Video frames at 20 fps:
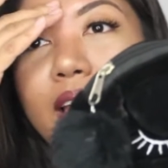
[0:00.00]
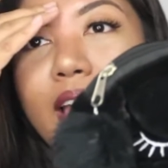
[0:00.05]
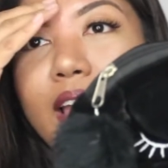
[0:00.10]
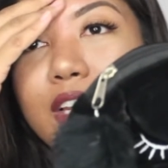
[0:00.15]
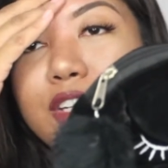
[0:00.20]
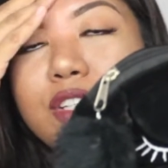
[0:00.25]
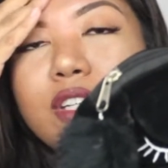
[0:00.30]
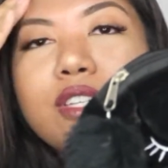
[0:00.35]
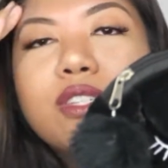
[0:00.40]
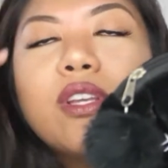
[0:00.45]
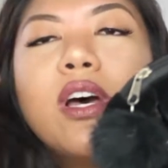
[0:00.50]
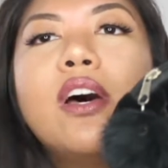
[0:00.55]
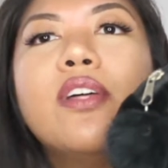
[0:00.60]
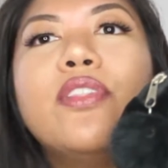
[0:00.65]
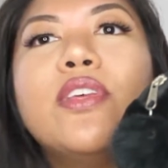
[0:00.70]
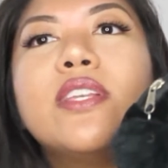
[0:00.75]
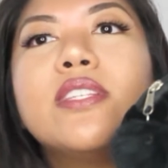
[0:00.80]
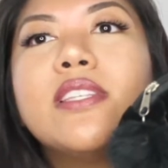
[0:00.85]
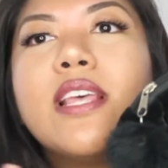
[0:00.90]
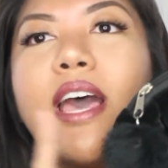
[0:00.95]
I actually saw
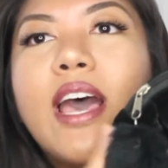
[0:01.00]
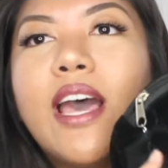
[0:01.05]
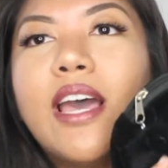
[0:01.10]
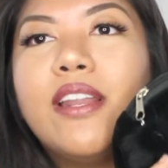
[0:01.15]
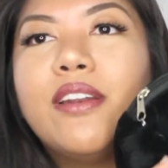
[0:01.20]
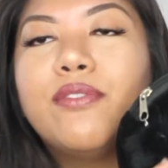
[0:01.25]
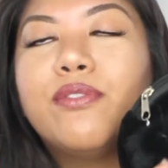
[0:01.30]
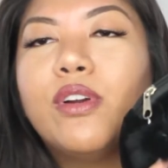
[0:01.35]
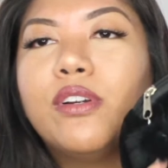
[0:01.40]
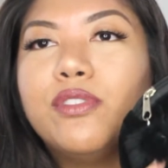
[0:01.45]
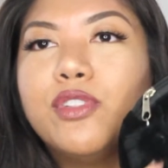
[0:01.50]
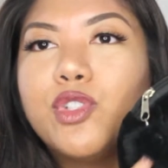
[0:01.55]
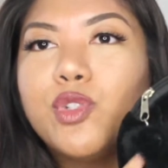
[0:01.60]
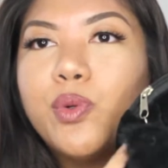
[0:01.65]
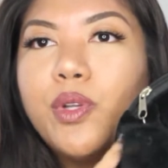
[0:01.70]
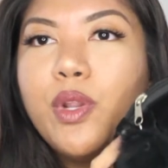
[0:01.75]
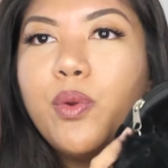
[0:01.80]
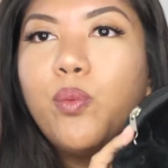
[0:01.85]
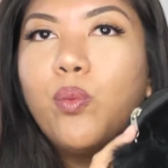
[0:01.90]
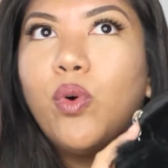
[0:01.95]
this at Forever
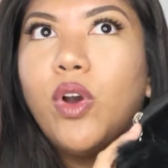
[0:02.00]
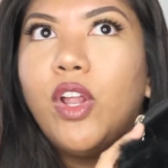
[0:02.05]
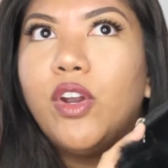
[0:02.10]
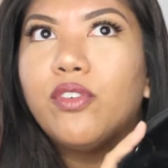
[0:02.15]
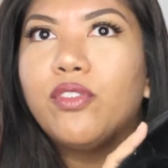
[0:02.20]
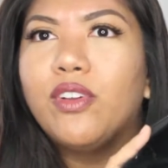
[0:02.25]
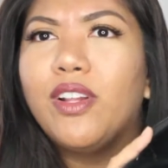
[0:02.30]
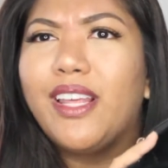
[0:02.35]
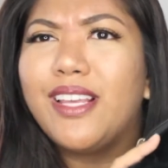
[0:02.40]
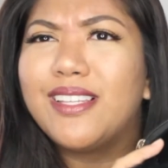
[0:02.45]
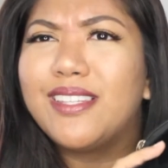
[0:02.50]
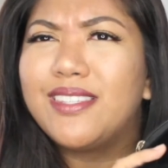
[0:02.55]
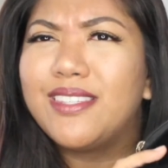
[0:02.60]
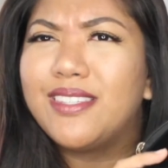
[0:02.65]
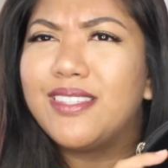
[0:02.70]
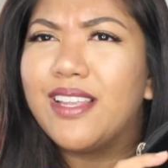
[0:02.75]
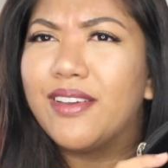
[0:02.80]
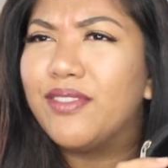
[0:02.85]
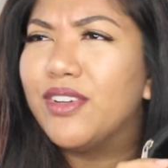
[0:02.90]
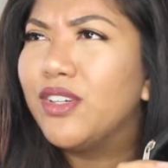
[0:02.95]
21 for like
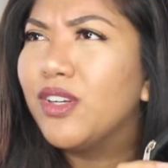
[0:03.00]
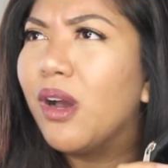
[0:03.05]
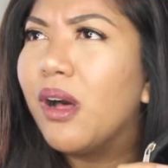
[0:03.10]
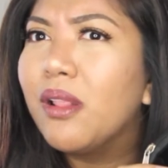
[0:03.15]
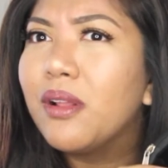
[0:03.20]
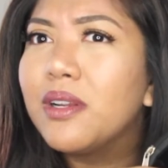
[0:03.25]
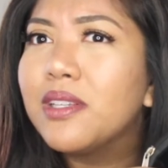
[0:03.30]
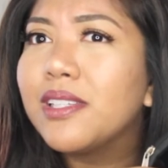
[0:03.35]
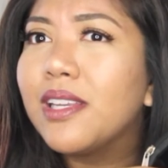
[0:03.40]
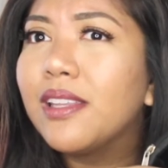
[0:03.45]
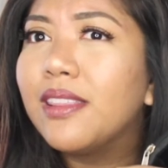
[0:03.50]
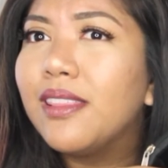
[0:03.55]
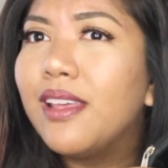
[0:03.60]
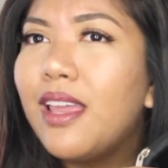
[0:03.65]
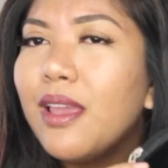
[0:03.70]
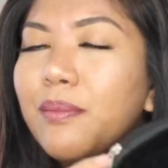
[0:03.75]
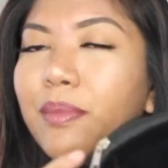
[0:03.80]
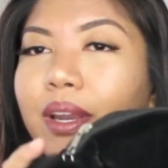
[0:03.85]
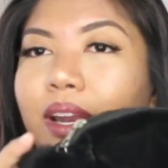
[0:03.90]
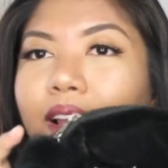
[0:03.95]
$7, I
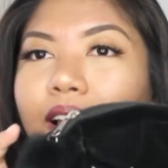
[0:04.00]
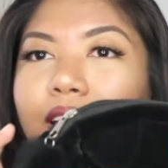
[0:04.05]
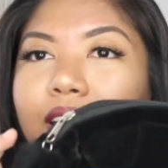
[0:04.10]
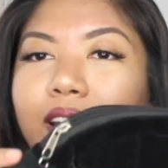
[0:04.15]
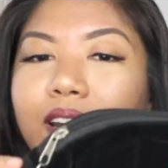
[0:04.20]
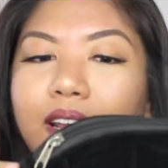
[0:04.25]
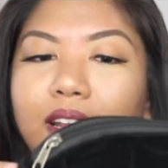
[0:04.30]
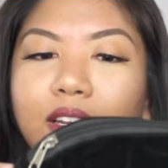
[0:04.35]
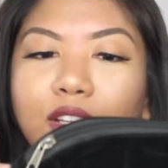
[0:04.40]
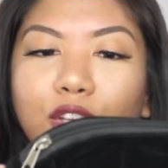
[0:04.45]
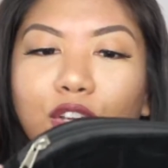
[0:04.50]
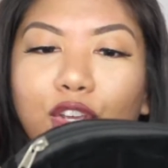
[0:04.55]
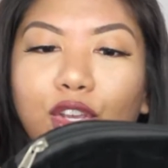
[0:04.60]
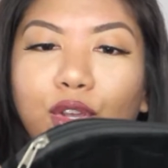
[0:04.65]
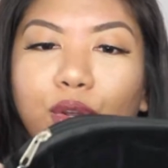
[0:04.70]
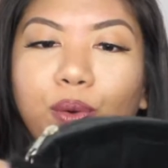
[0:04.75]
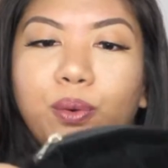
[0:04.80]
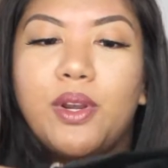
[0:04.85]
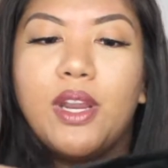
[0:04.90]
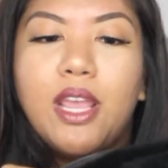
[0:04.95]
think, but I got it at
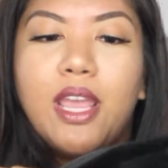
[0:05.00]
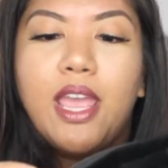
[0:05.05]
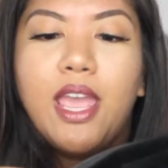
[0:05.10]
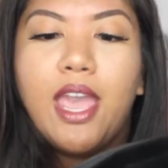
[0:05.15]
Cute,